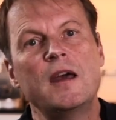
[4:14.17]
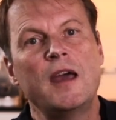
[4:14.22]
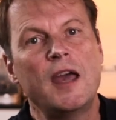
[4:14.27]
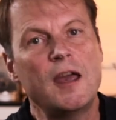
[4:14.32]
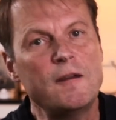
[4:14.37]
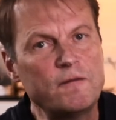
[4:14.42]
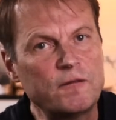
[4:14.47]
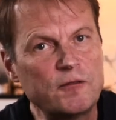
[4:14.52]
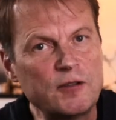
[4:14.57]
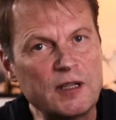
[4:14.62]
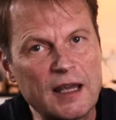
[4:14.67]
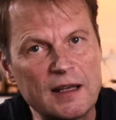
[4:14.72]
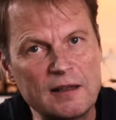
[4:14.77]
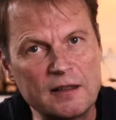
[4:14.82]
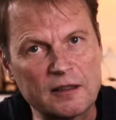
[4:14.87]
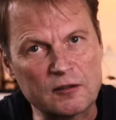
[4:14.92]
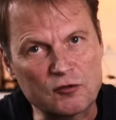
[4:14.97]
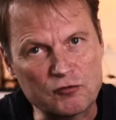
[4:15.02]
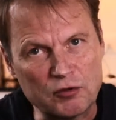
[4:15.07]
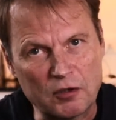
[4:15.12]
Every
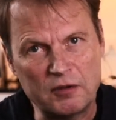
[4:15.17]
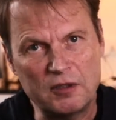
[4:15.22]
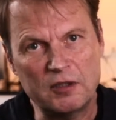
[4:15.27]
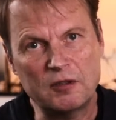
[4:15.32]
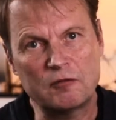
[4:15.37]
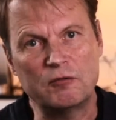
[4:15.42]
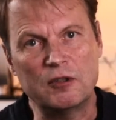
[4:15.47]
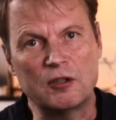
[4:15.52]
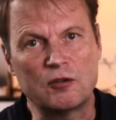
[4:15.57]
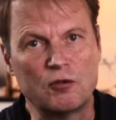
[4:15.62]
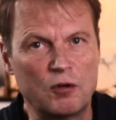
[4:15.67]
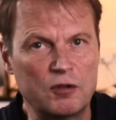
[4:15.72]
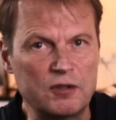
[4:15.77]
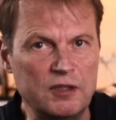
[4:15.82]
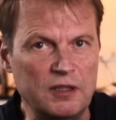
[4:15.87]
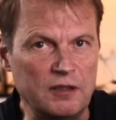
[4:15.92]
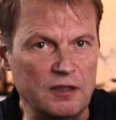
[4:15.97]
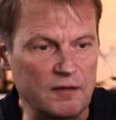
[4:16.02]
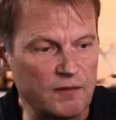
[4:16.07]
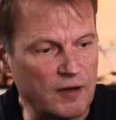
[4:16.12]
electronic
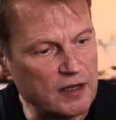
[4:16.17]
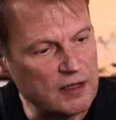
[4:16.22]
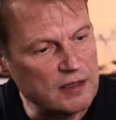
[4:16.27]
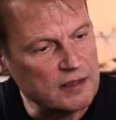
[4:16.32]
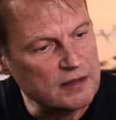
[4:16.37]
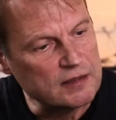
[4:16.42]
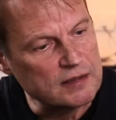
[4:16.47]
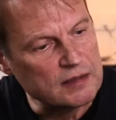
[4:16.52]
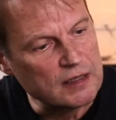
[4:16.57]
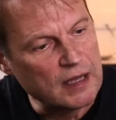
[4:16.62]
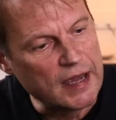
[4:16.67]
recording device